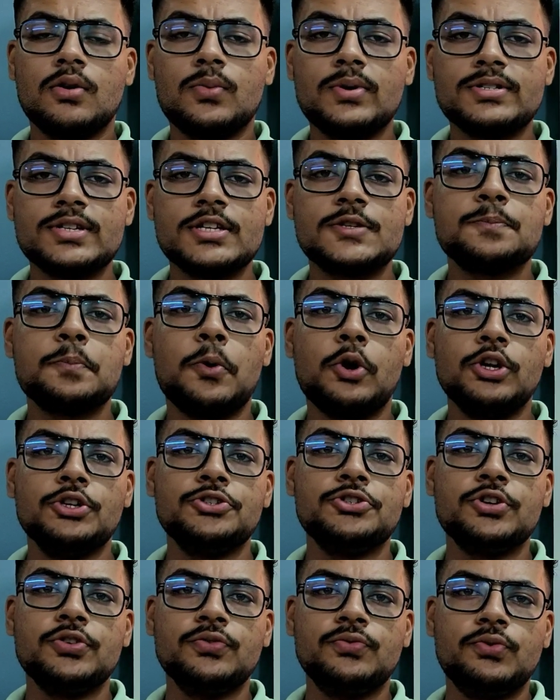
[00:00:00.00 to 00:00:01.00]
which is
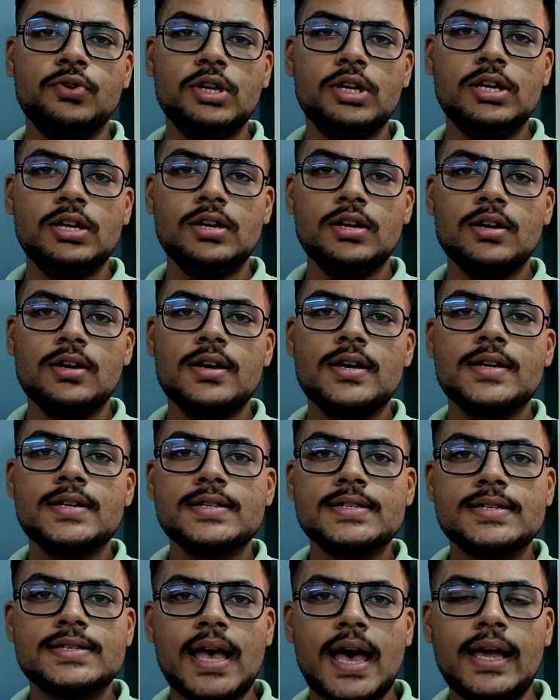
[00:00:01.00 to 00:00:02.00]
pollution free,
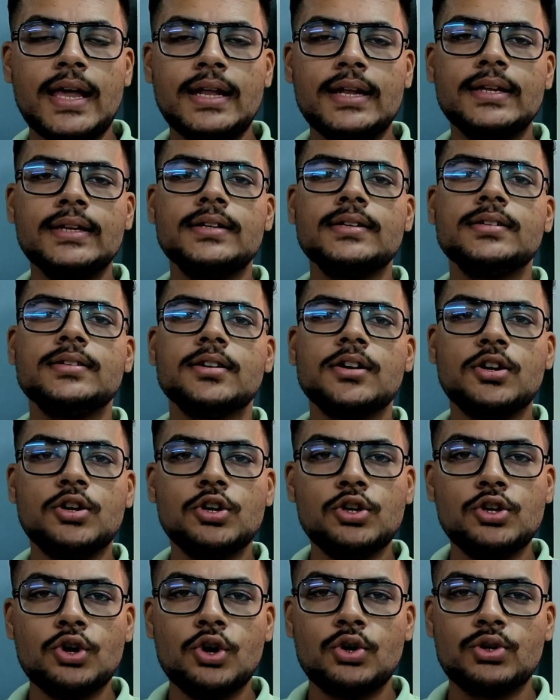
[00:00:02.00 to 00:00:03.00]
silent,
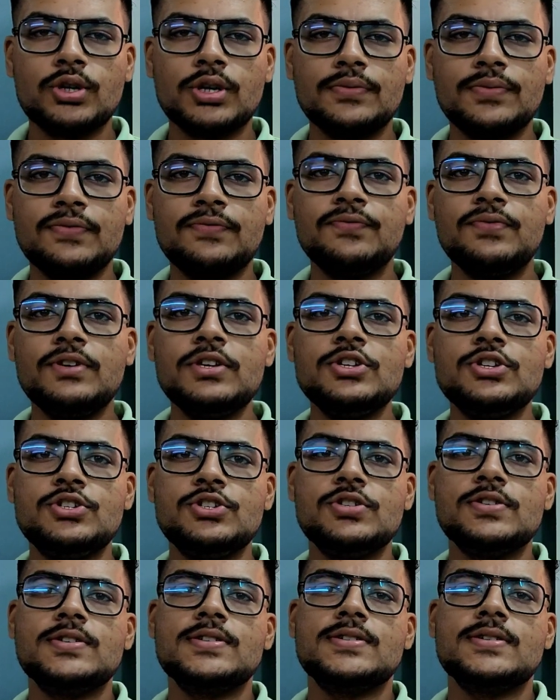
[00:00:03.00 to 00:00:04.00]
loaded with
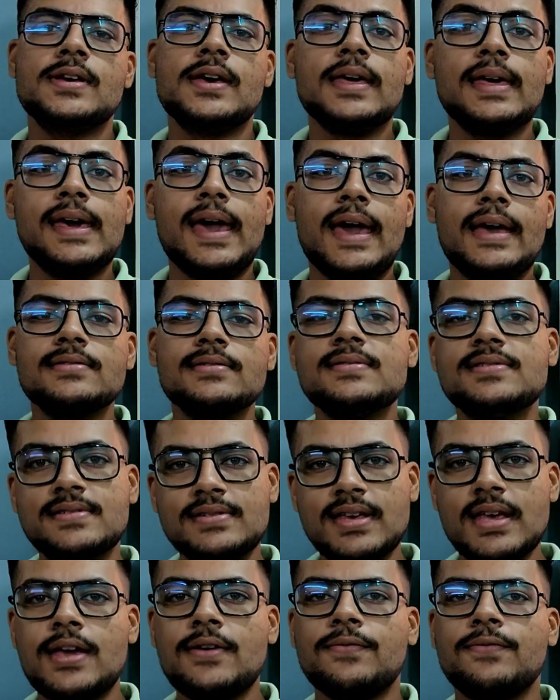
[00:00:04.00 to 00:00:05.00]
features and
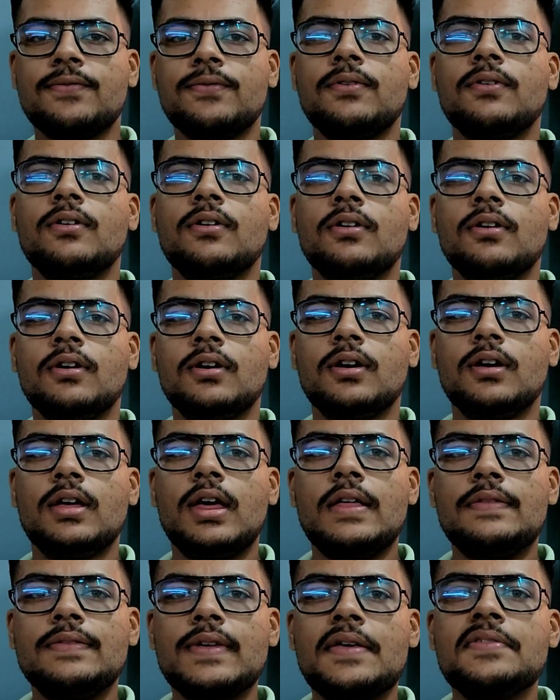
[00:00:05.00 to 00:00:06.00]
safe,
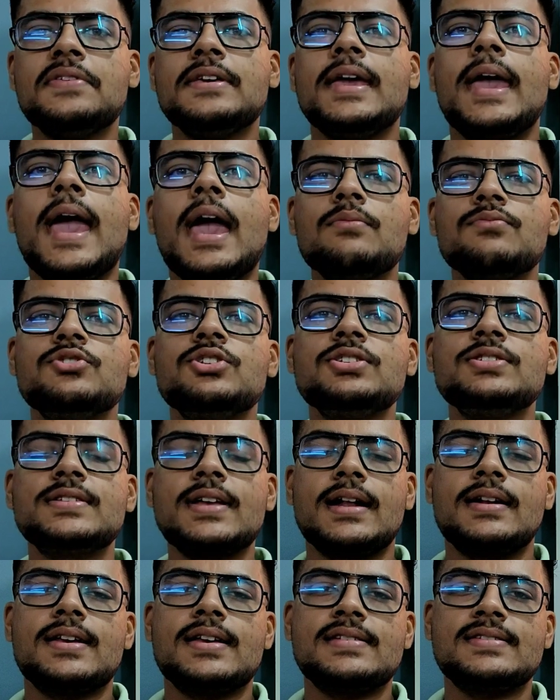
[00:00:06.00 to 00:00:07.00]
then the MG
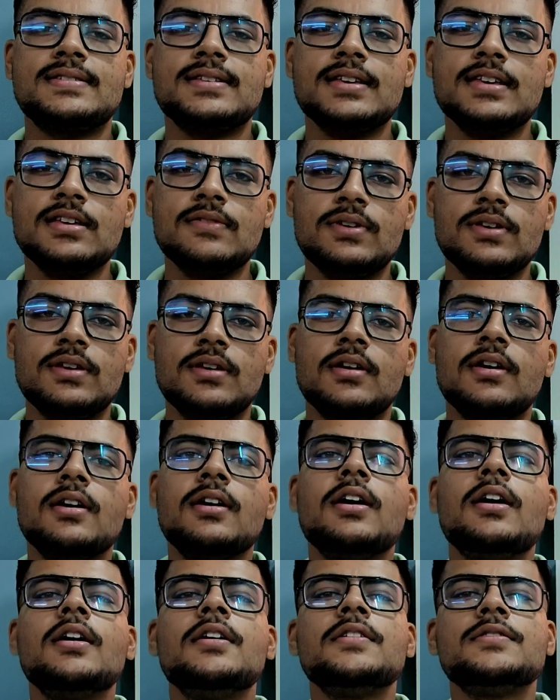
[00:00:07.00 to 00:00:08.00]
ZS
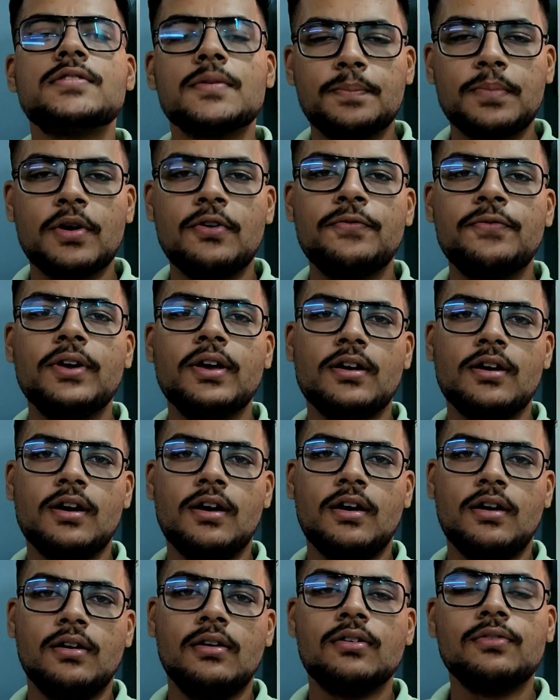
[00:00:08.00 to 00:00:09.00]
EV is the perfect
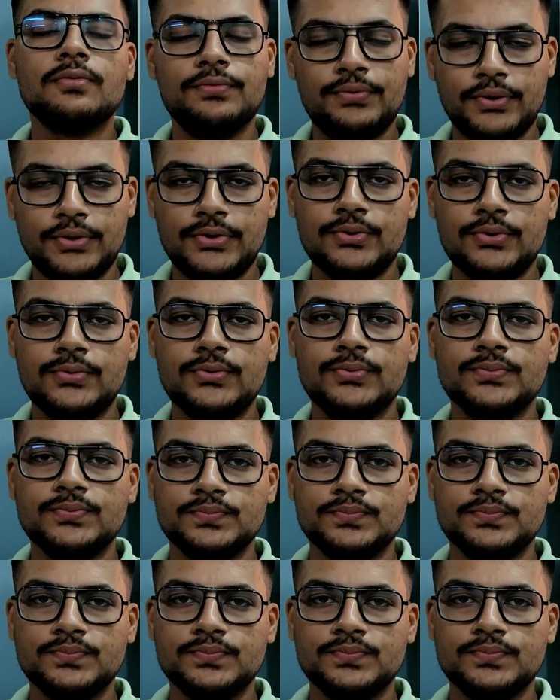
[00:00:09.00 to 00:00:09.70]
car for you.